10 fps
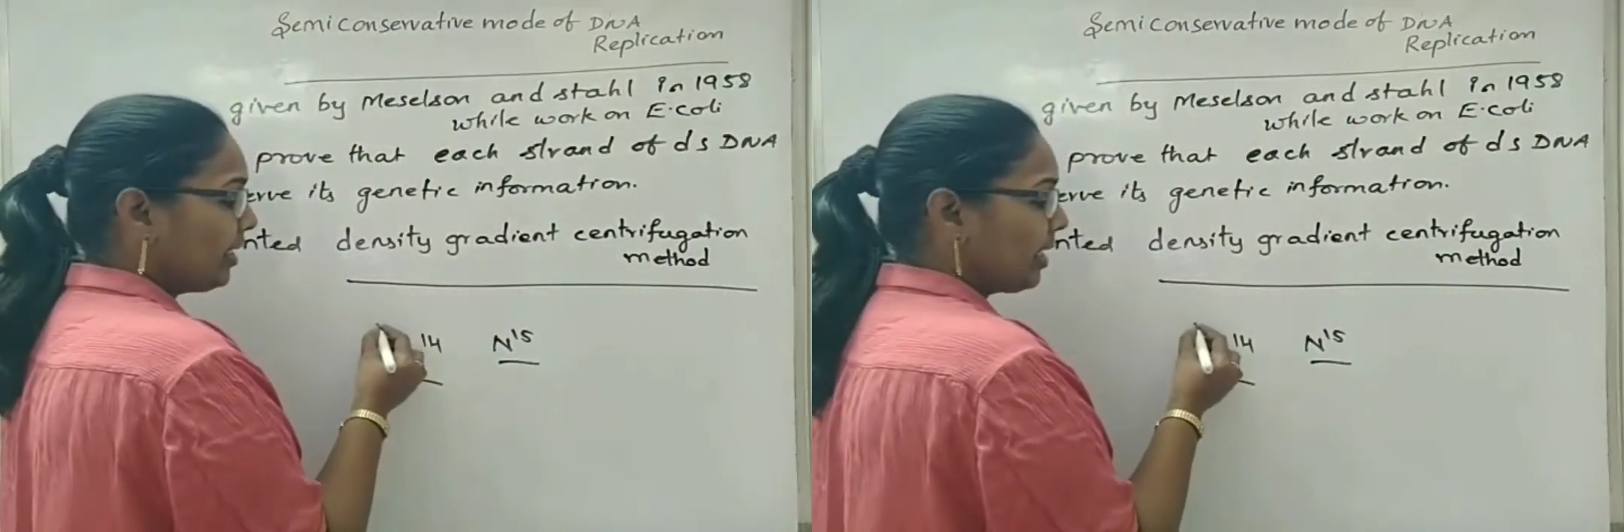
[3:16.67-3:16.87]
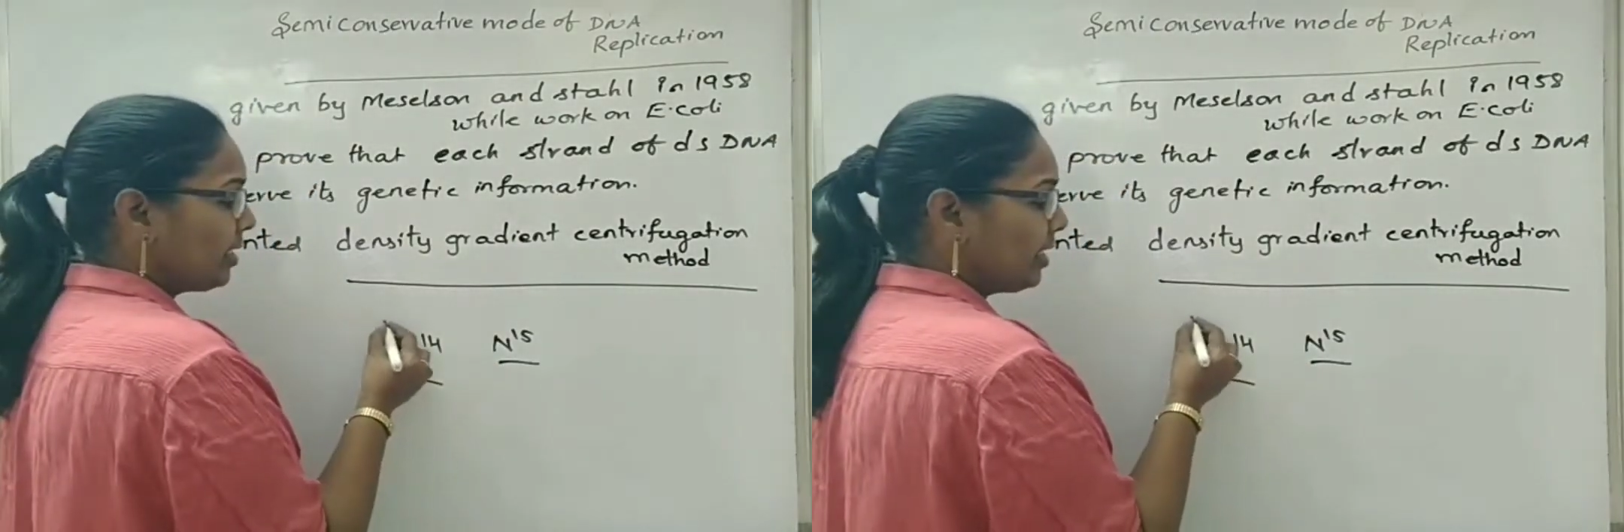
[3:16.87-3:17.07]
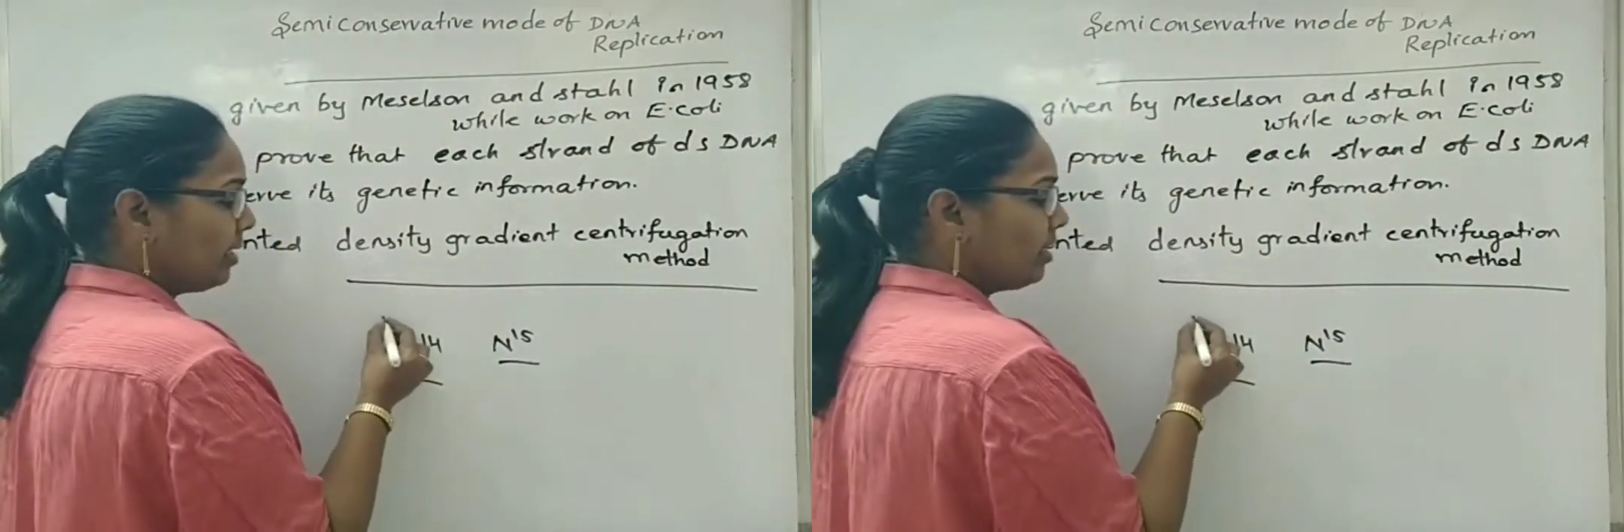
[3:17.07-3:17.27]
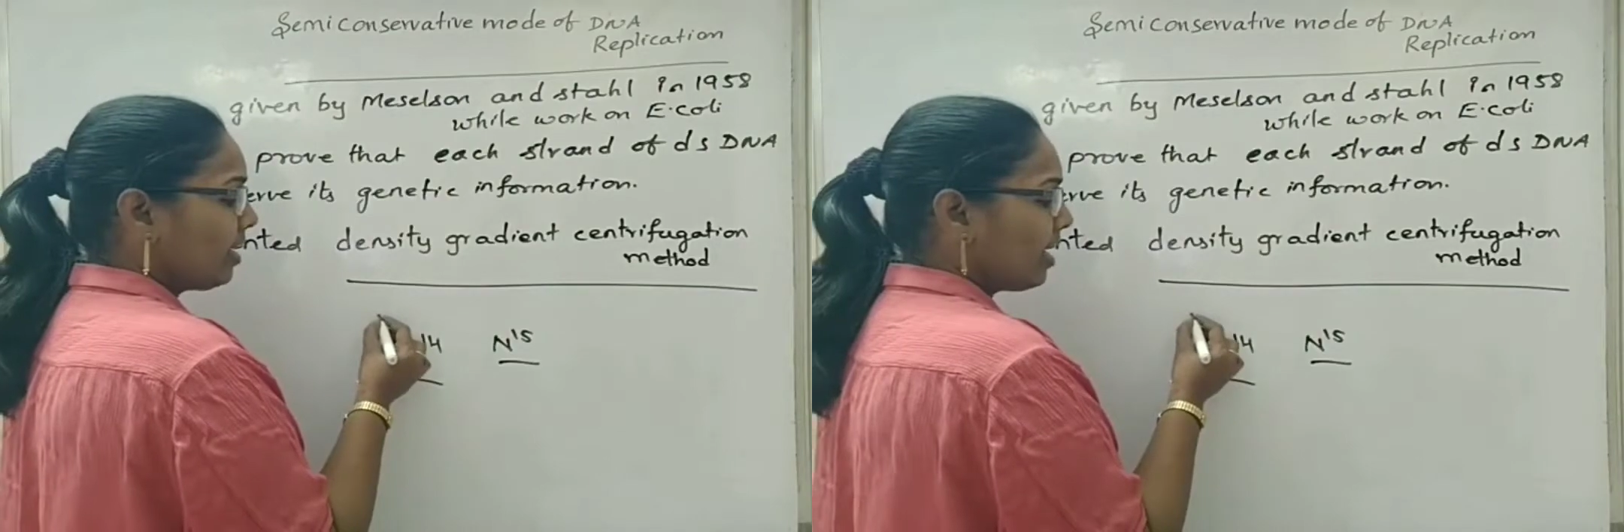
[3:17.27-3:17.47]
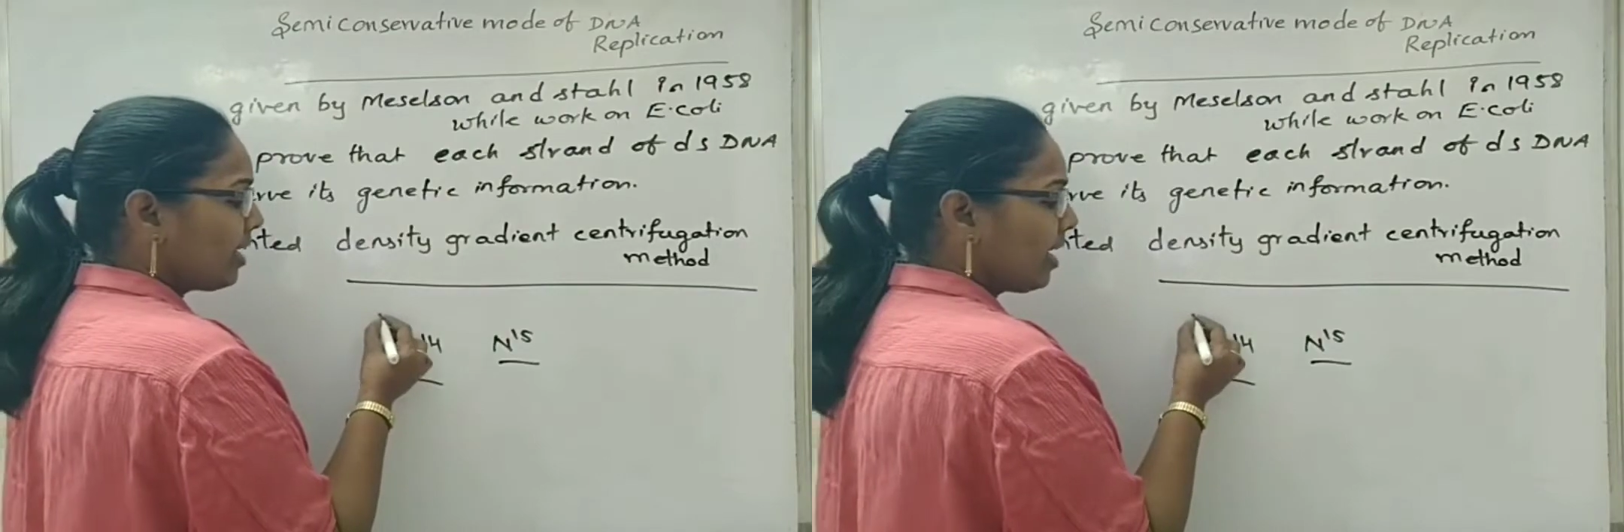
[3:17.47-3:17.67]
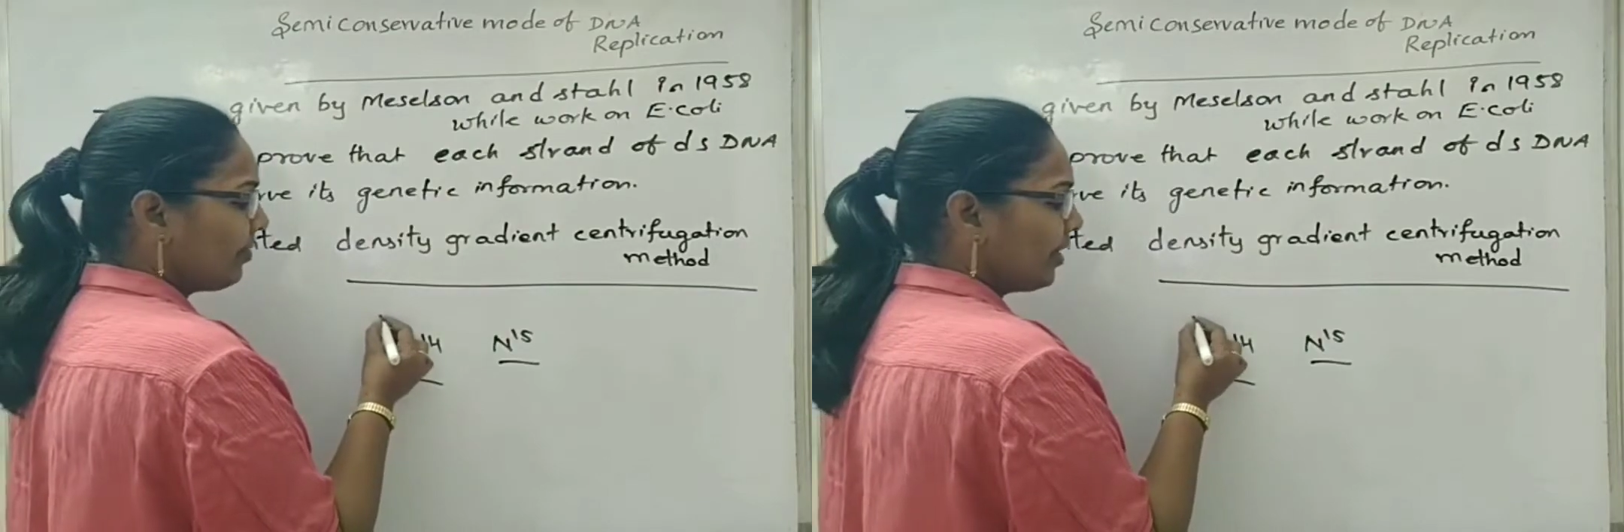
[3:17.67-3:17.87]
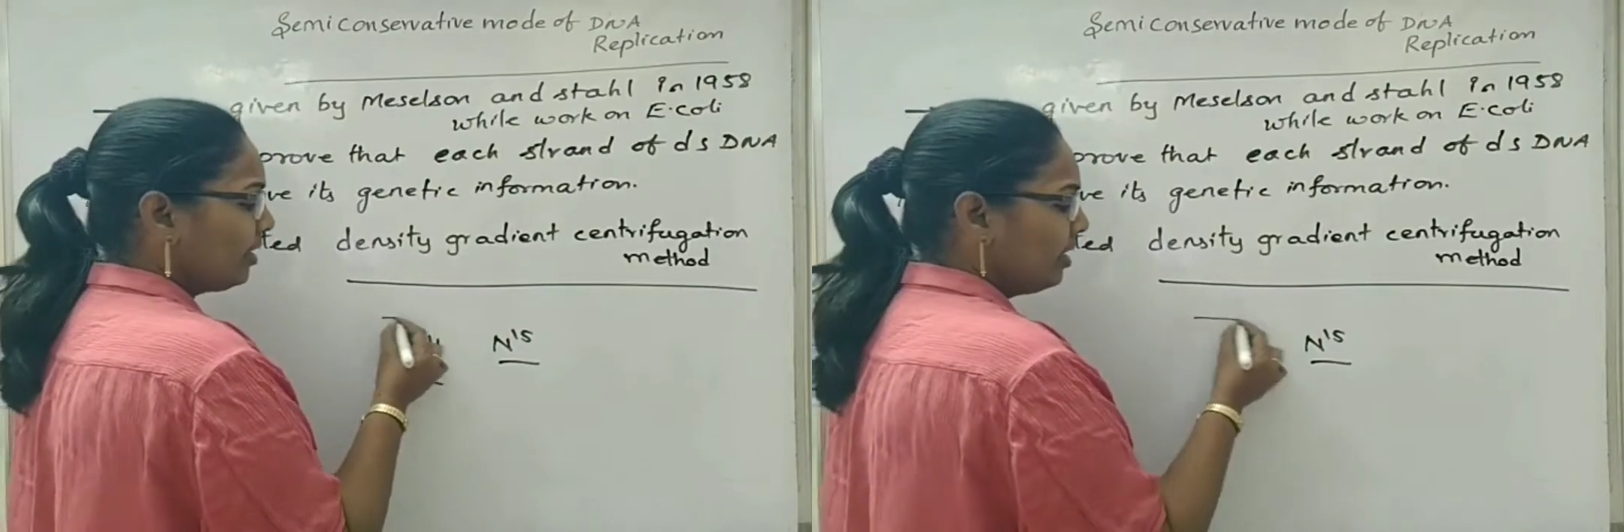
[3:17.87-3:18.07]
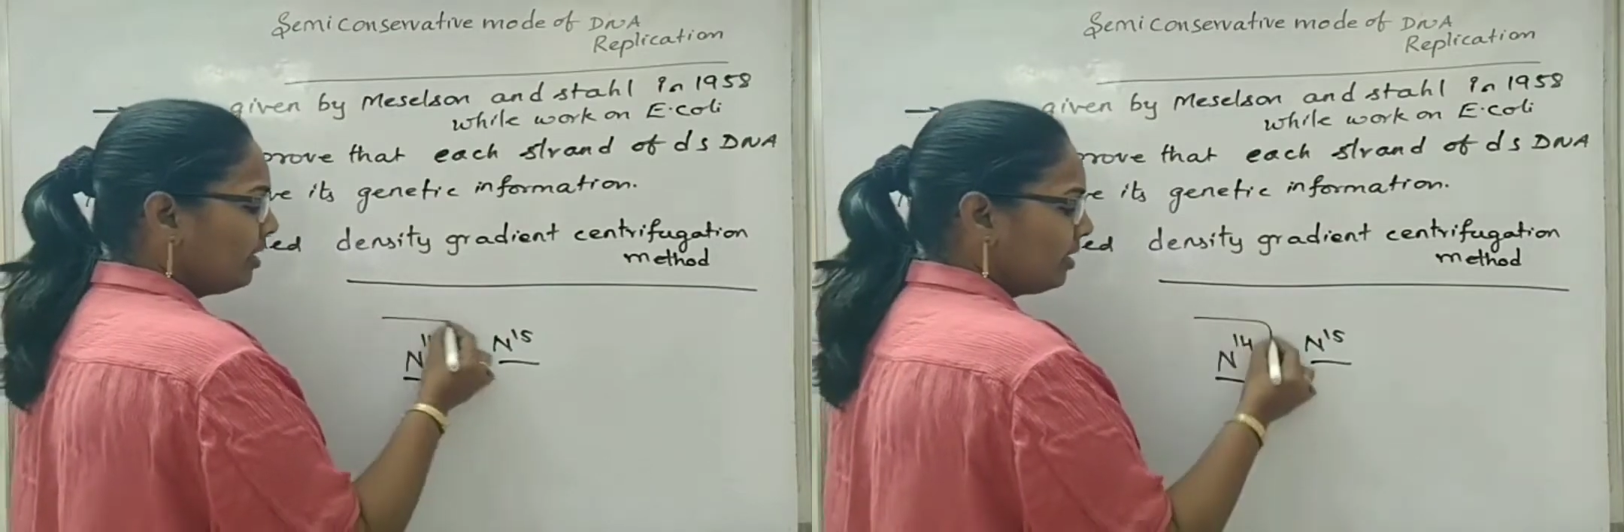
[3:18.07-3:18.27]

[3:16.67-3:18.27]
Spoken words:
DNA are having